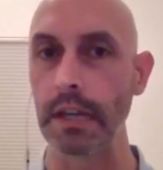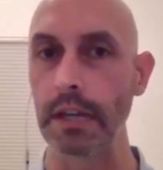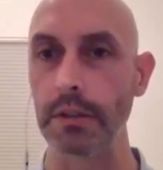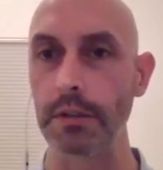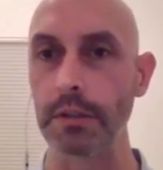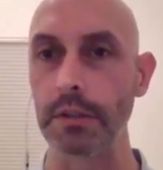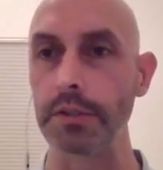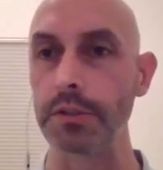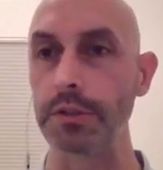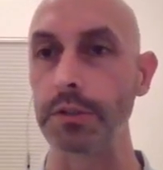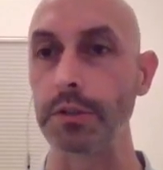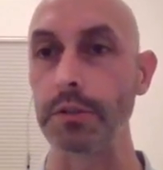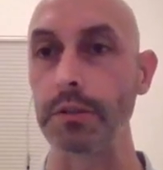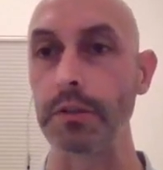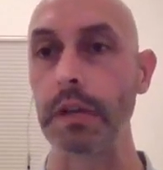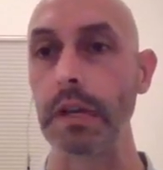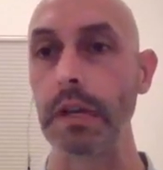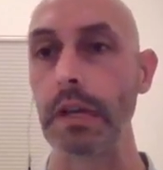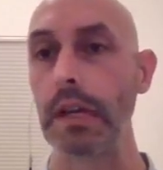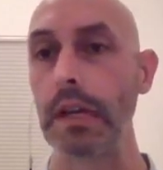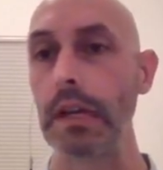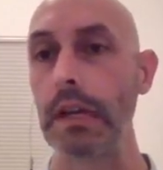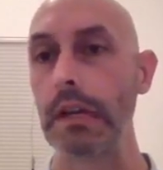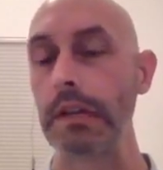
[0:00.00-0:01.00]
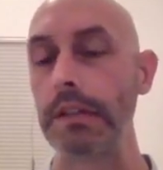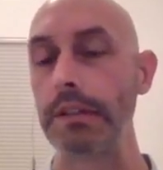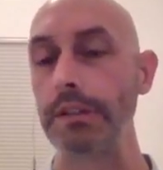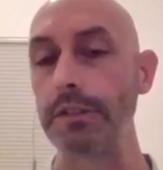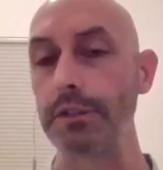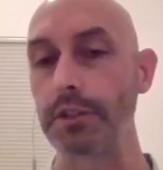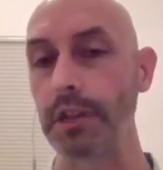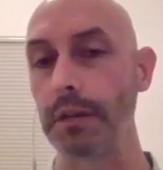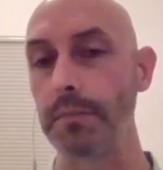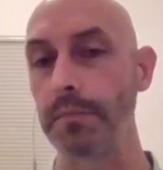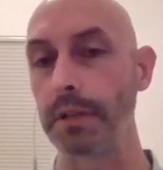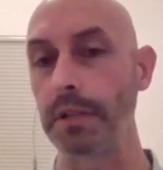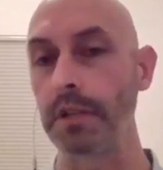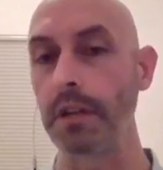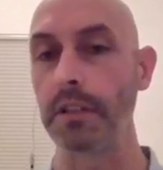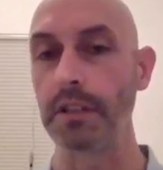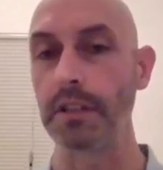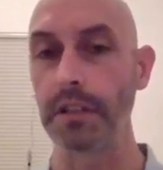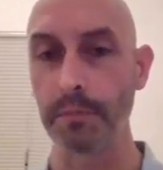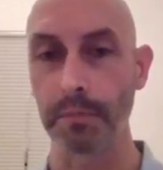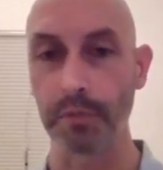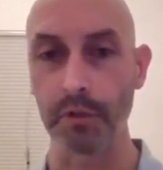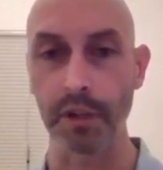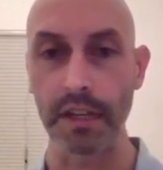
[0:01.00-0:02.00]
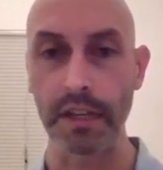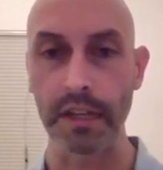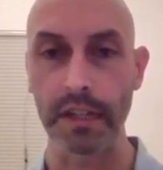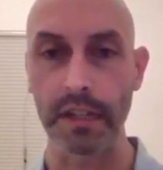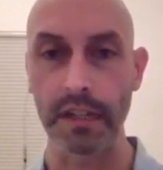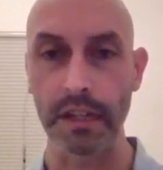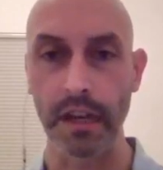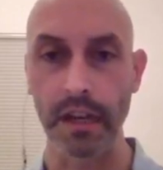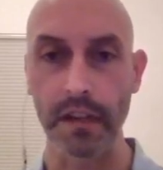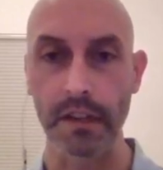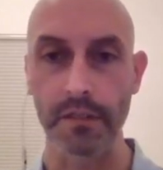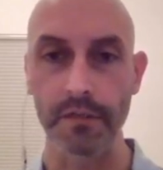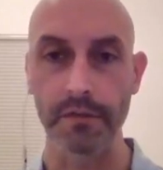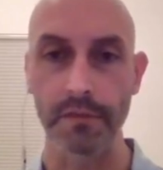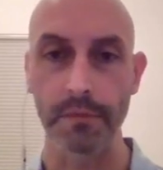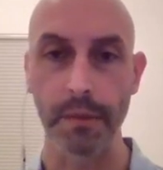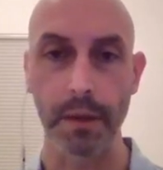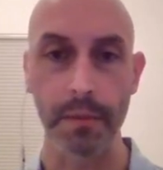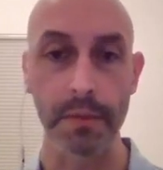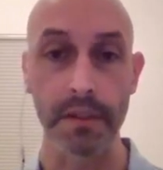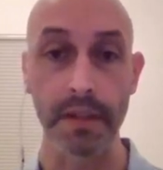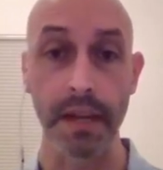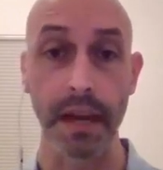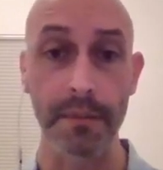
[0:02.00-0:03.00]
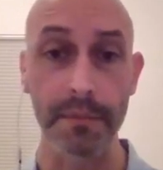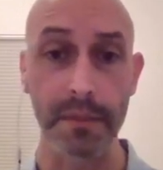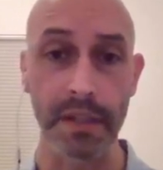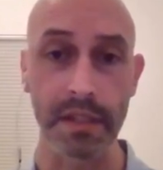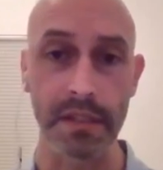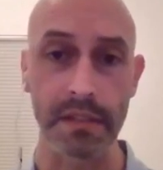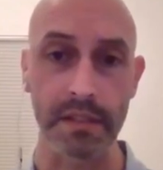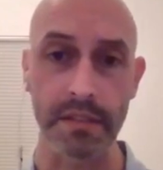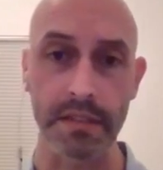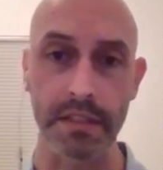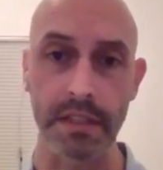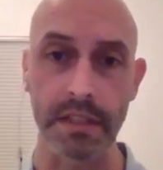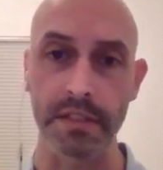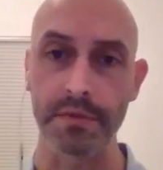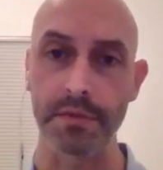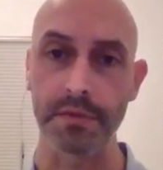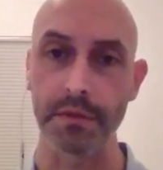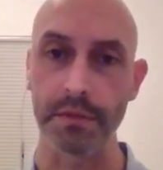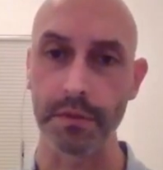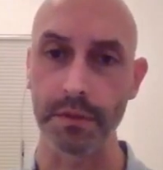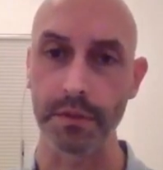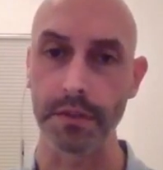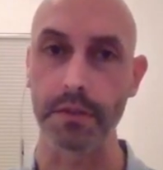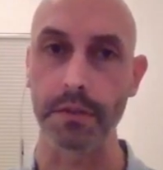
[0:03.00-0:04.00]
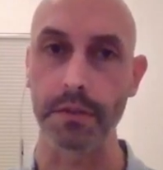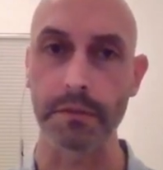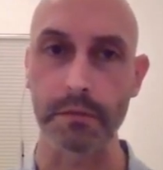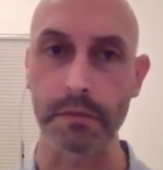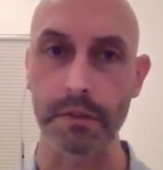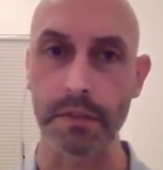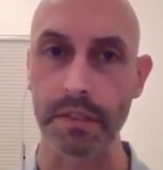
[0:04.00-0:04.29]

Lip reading: Is your company on the brink of maybe not being successful and you're